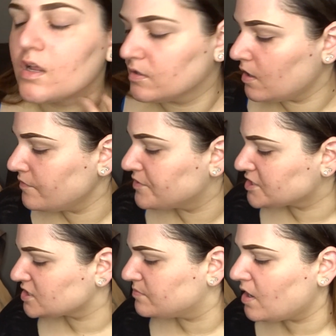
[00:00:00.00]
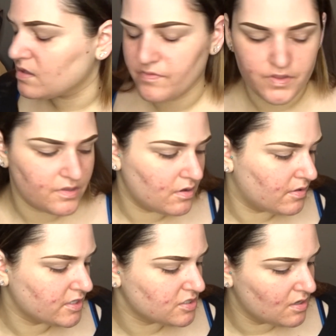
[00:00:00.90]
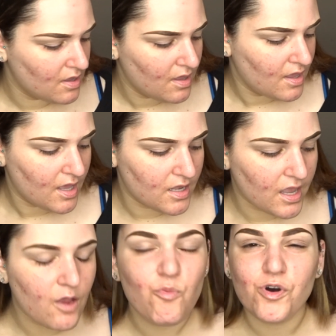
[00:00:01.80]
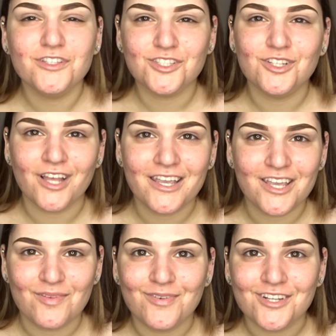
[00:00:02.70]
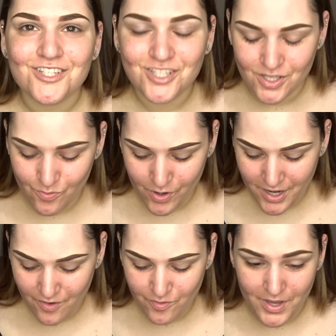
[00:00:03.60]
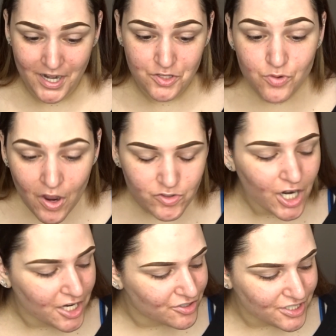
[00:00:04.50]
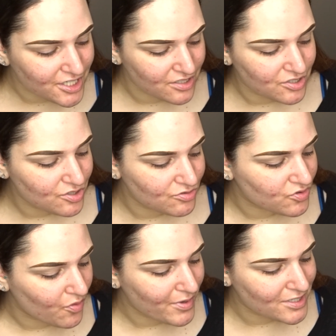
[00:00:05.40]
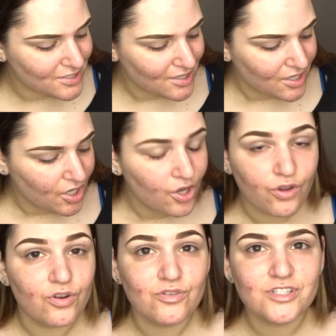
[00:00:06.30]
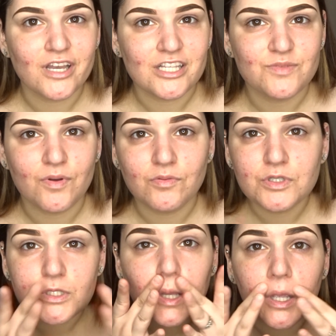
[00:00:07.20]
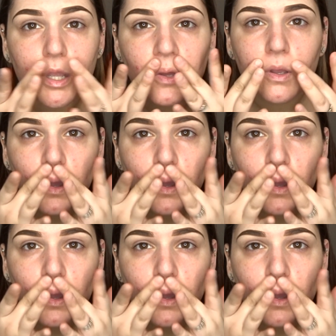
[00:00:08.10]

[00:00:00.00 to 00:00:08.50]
I love the smell of it though. That's like, I want to like it, but it just doesn't work out for me, and I do have drier skin too, so it makes no sense, but we'll see.